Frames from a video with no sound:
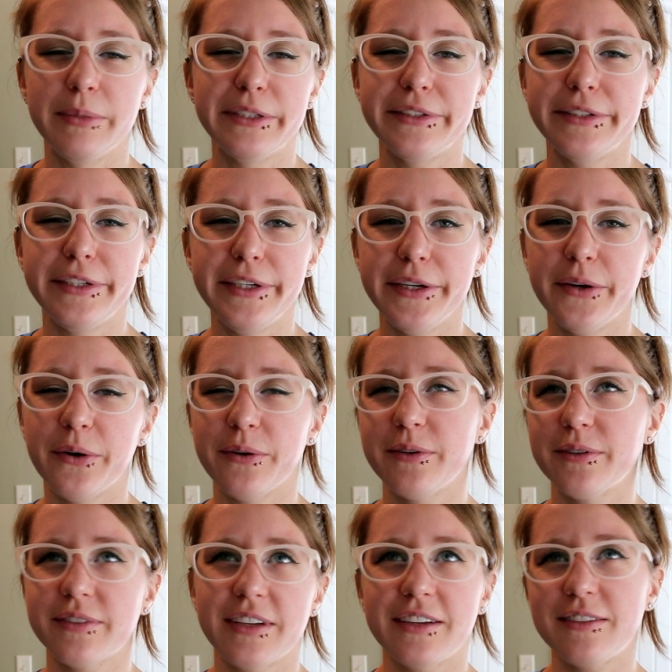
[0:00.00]
mystique
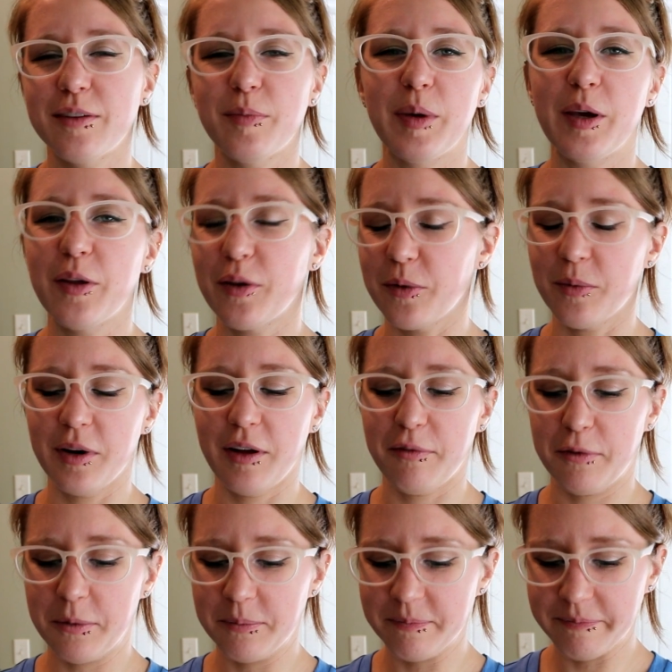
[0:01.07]
or sex appeal or
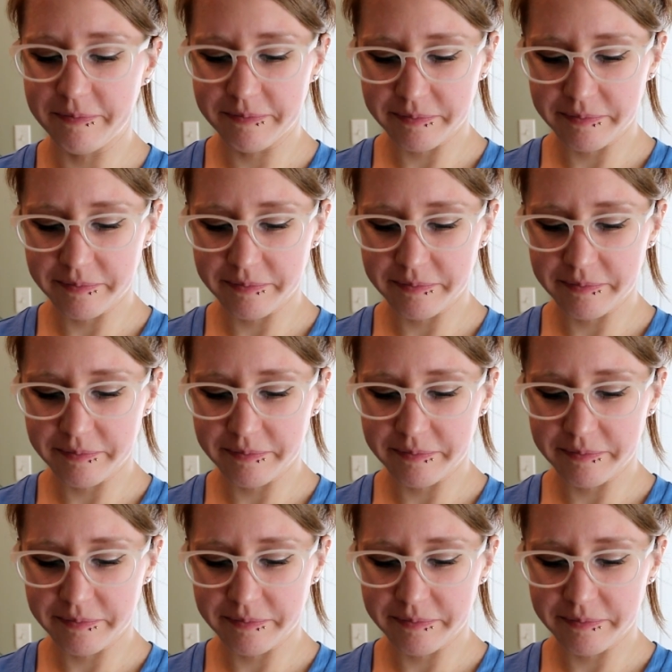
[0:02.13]
whatever.